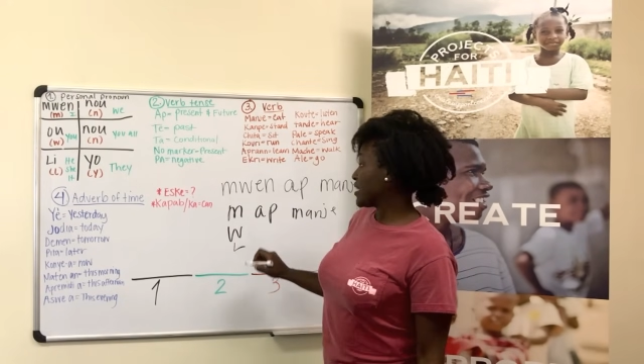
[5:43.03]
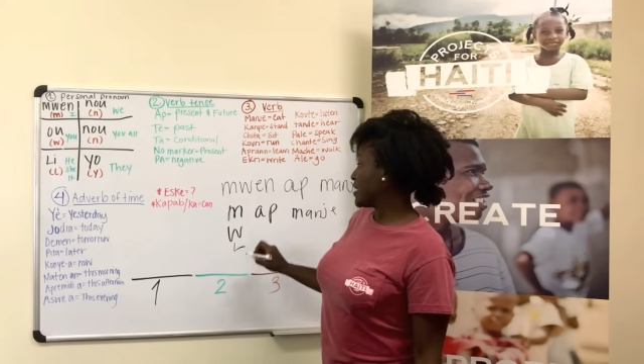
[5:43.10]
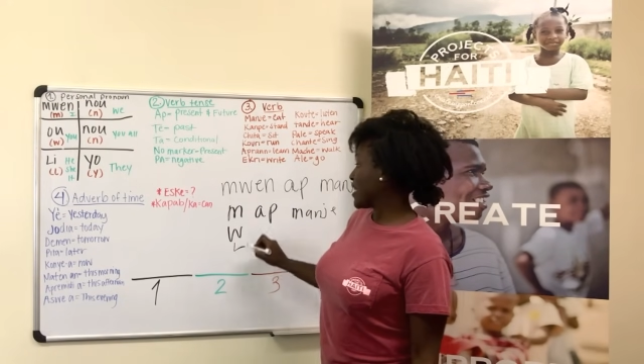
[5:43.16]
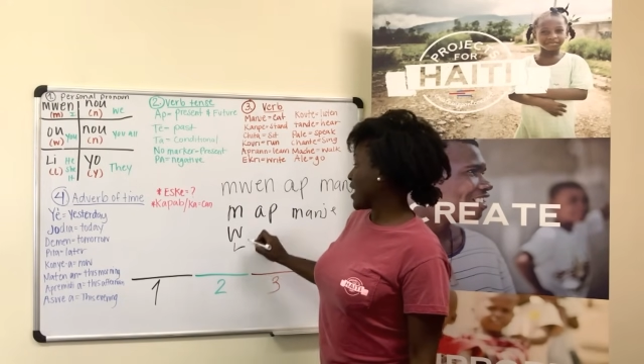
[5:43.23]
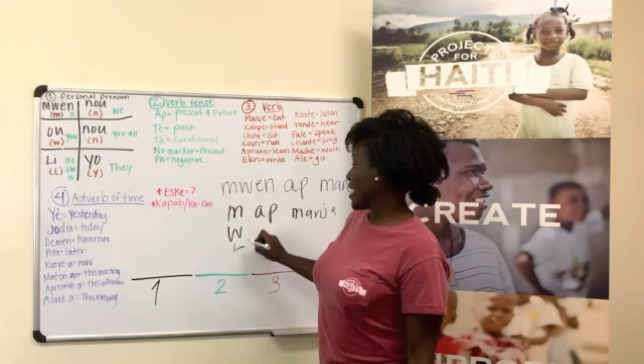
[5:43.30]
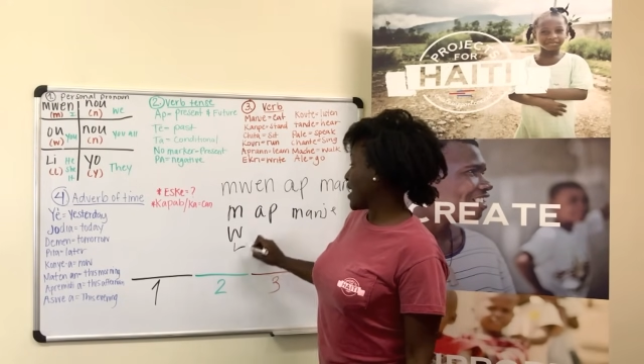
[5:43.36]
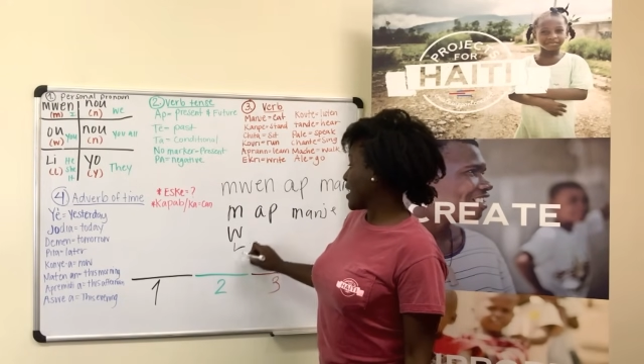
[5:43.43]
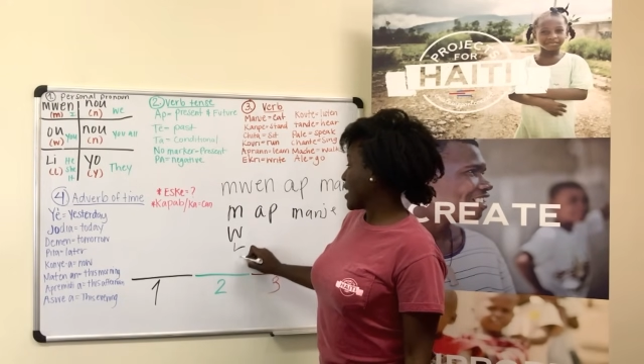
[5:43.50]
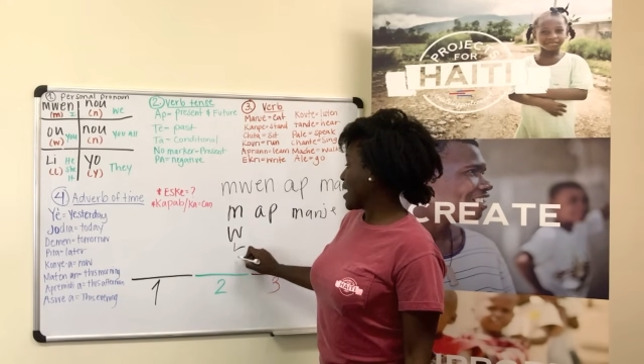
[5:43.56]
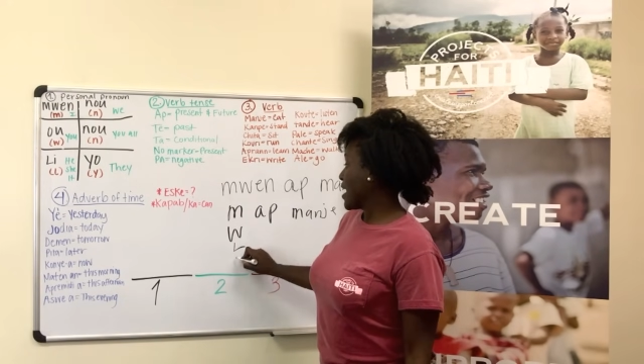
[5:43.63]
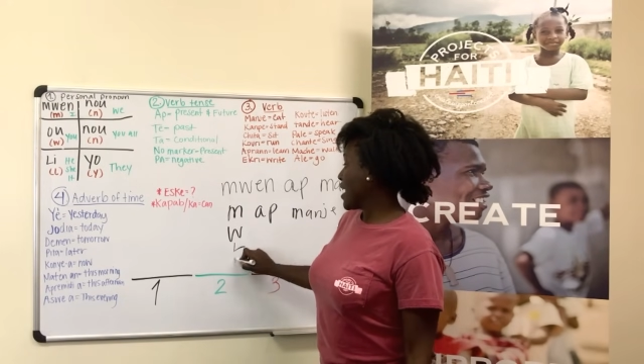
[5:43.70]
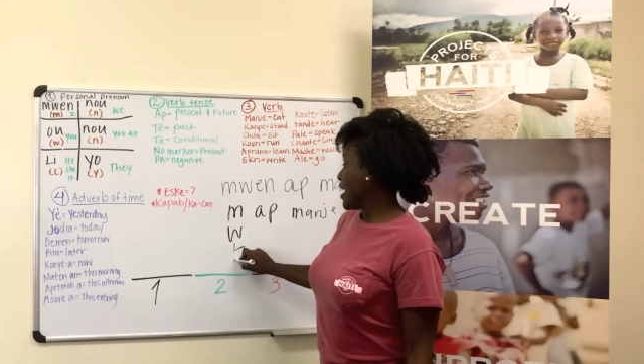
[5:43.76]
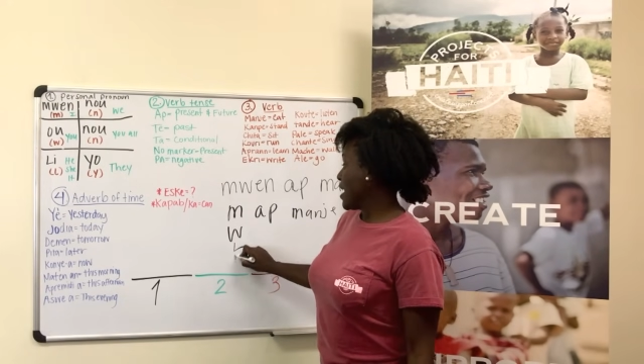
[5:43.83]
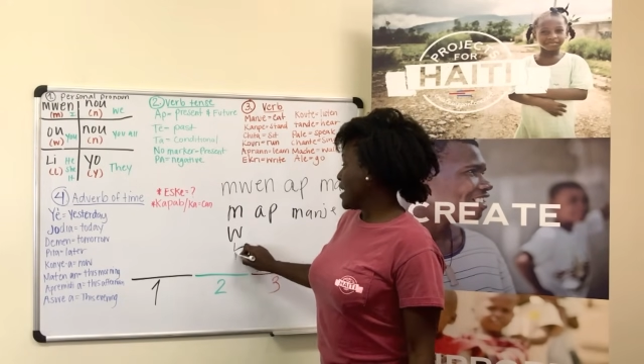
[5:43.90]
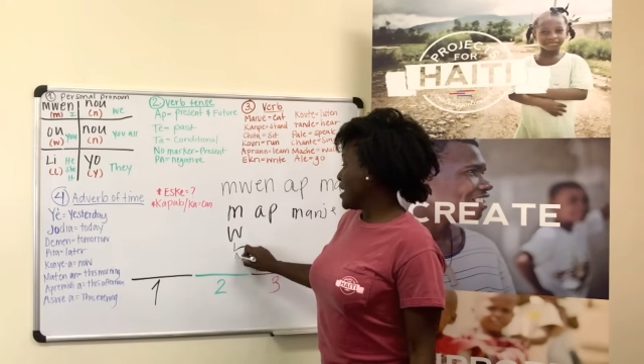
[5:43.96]
say,
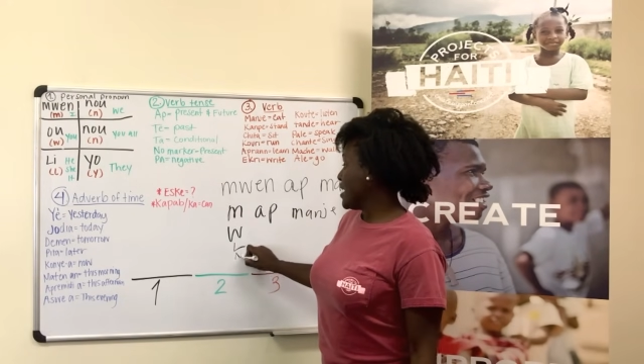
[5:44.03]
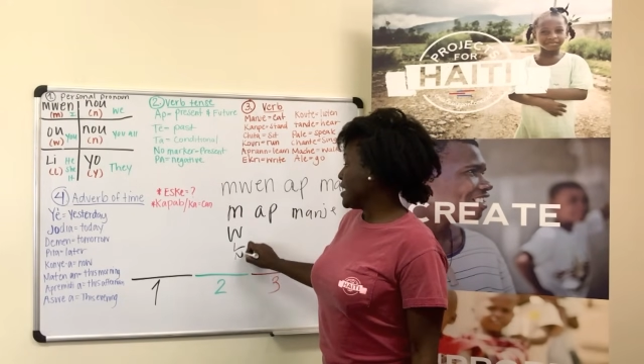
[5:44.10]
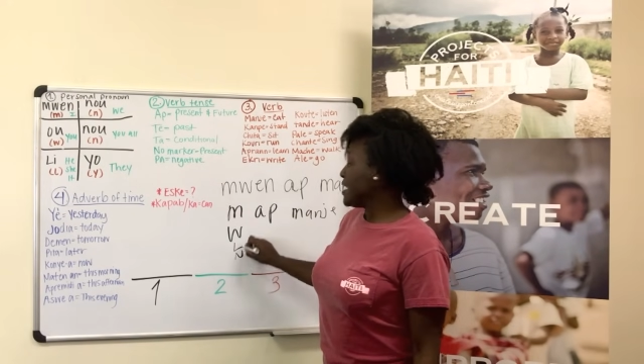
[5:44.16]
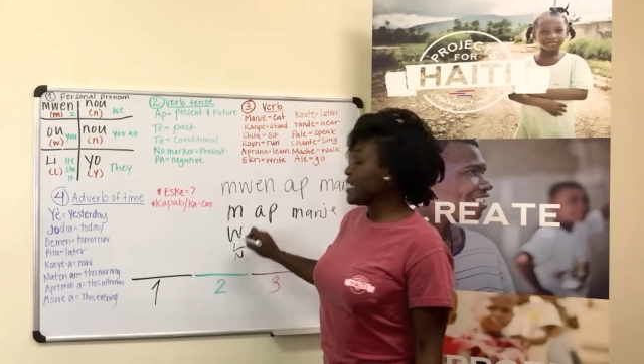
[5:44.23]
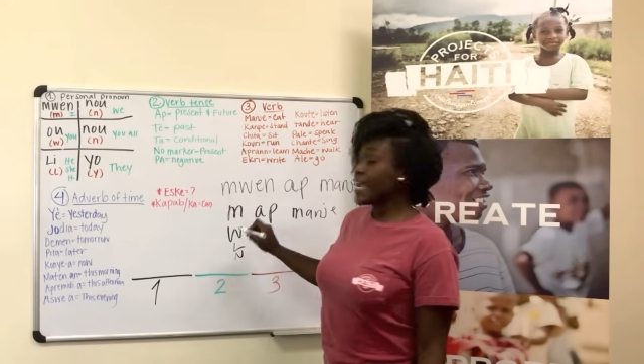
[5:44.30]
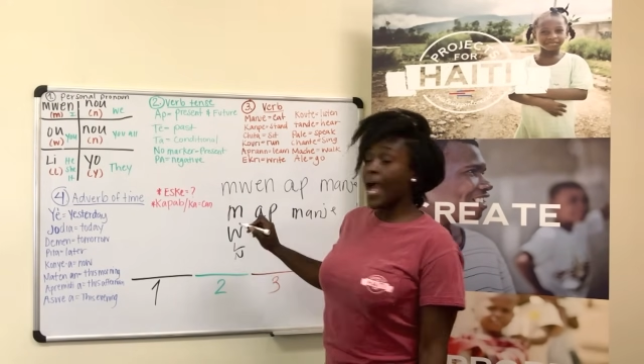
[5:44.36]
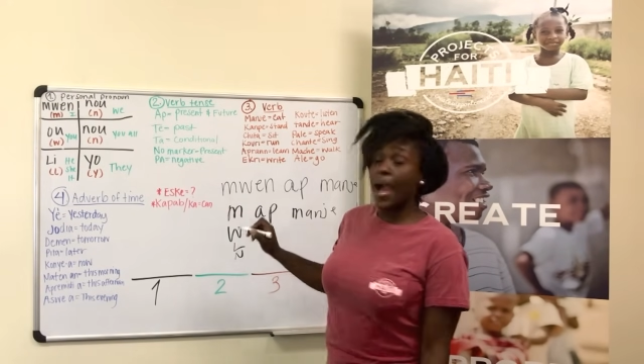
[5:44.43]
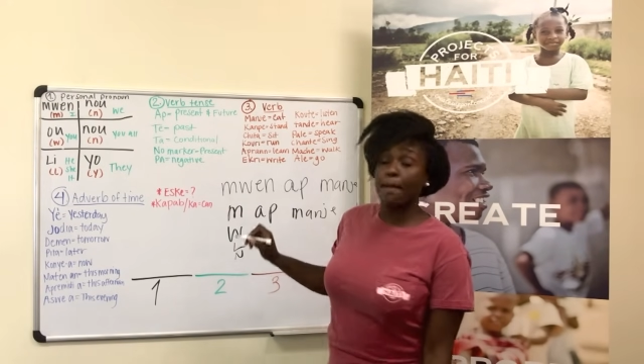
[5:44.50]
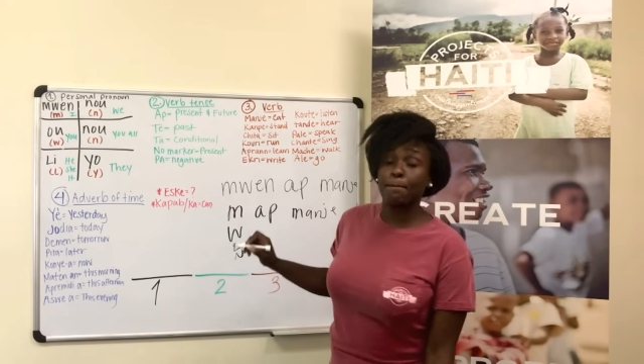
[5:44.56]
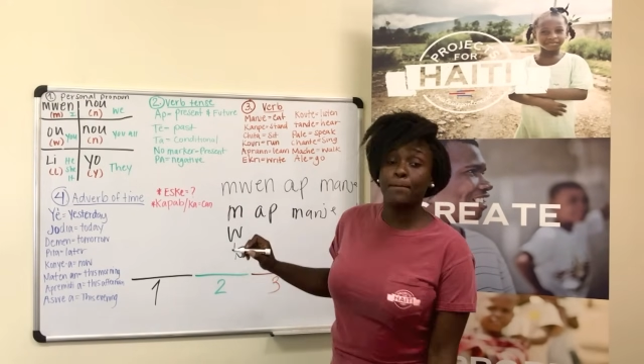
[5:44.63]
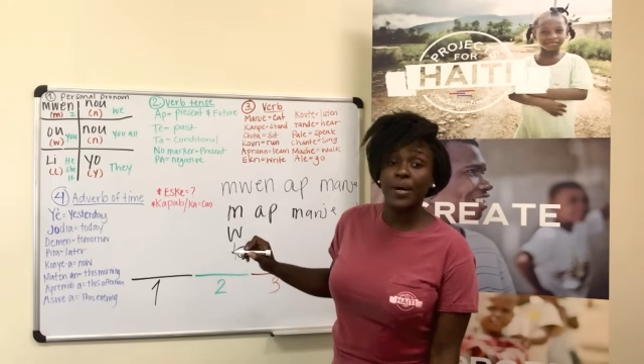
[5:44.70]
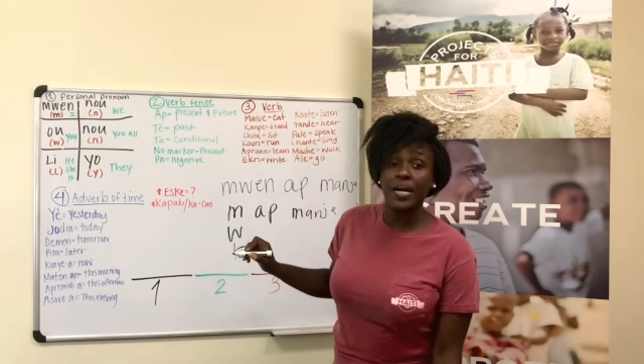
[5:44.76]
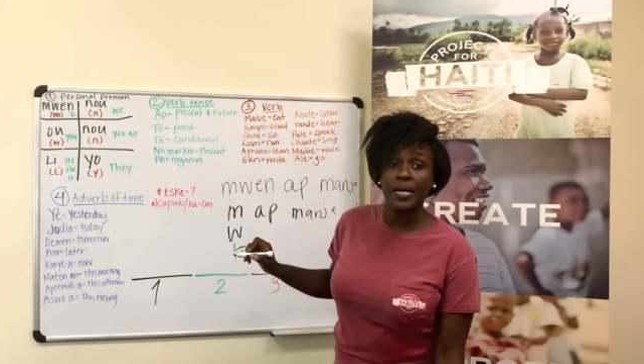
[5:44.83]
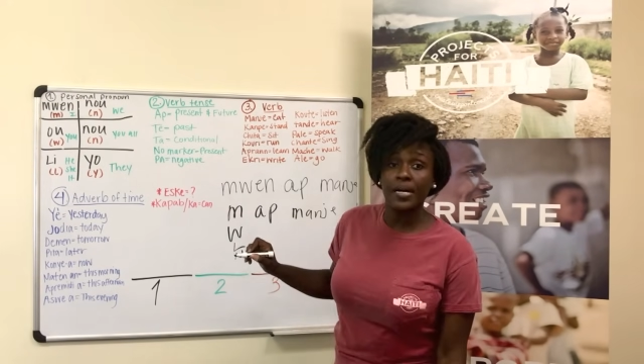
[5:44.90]
nap